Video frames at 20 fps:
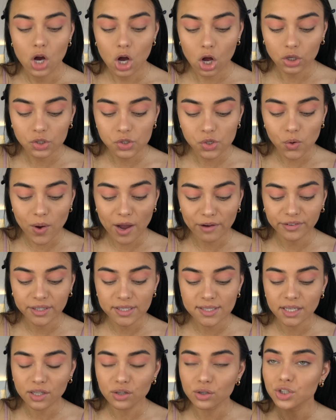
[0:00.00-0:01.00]
Also, every
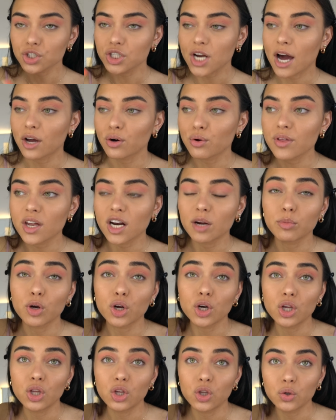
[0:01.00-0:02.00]
single shadow that I'm
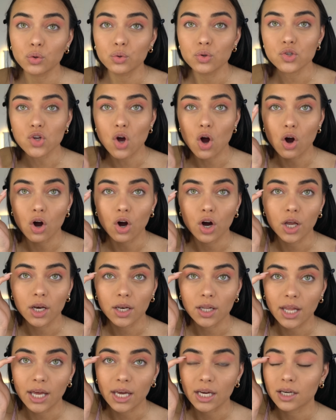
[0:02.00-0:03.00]
gonna use
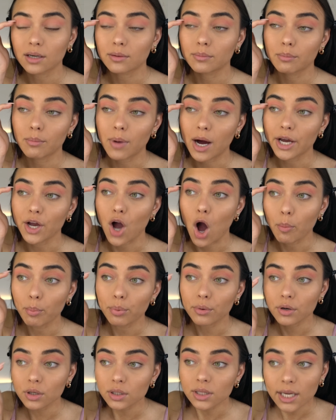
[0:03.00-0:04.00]
on like my
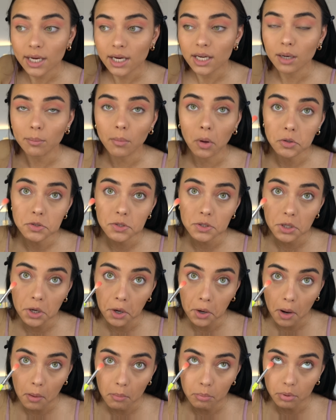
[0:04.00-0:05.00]
upper lid, I'm also
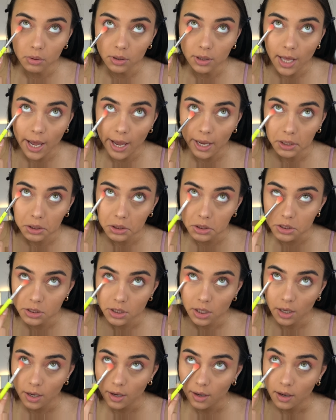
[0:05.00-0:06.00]
gonna
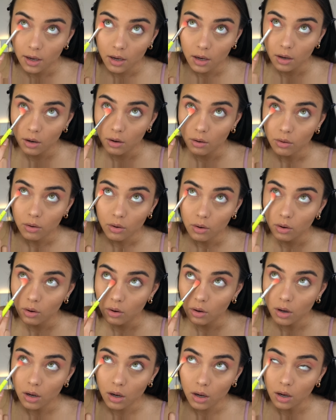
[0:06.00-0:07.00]
blend
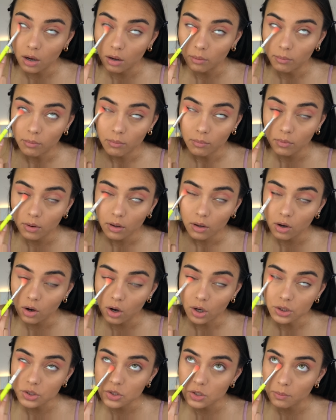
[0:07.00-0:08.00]
um,
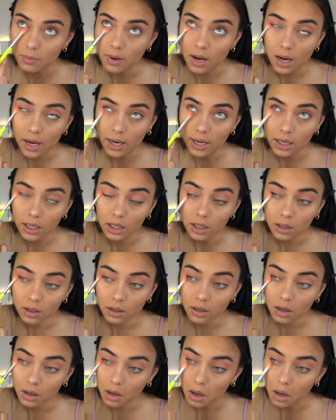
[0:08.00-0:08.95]
onto my